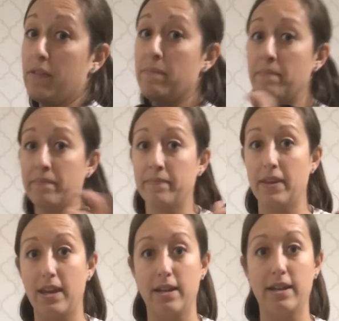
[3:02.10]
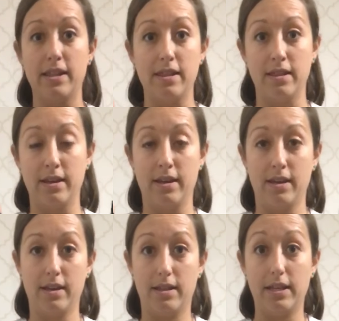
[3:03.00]
them in
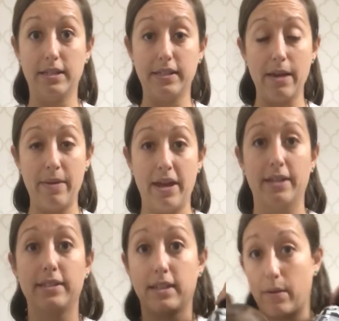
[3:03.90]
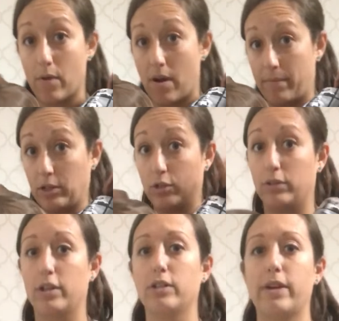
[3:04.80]
the same hands that they were on my
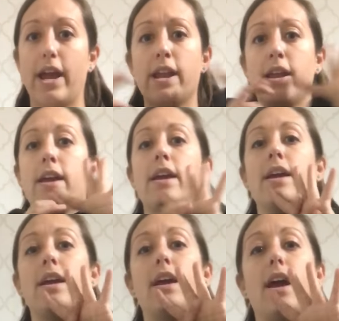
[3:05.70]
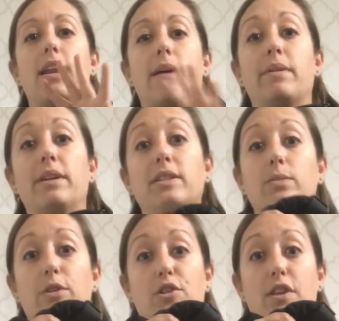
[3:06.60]
shoulders, right? And I'm gonna
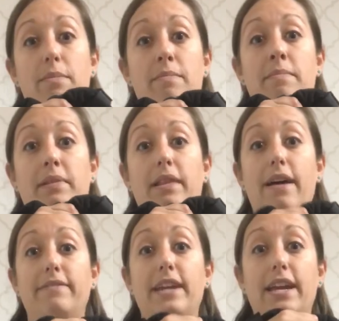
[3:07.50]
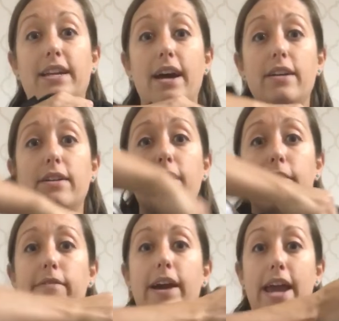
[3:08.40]
switch them. Left hand under,
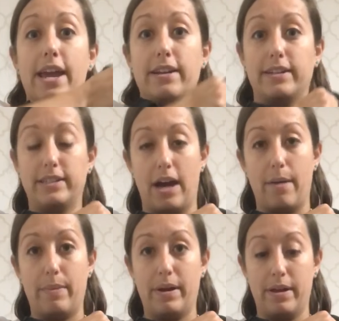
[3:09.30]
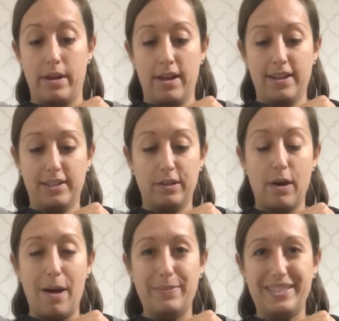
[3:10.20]
right hand on top. So
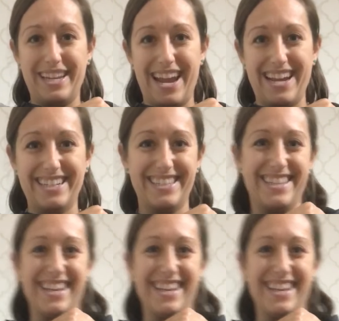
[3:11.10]
opposite hands.